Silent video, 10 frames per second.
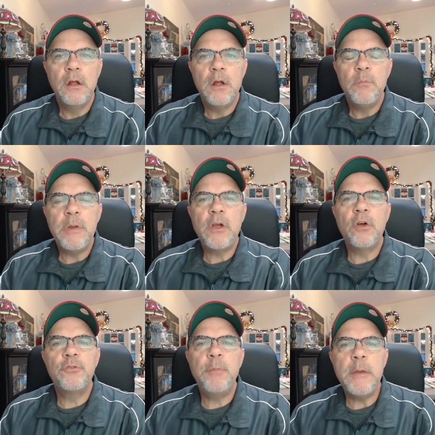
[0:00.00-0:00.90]

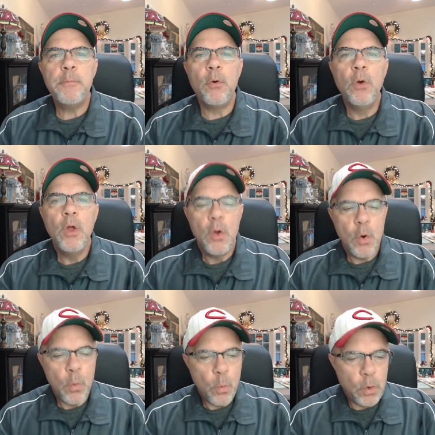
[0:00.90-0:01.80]
because people
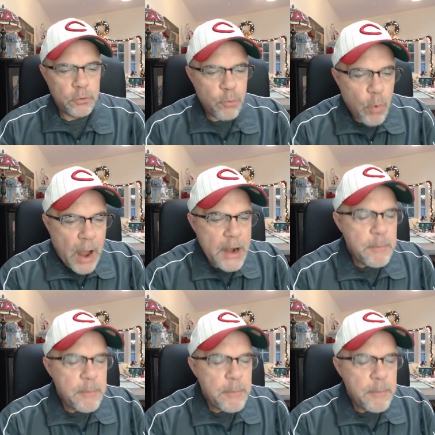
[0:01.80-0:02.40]
will try to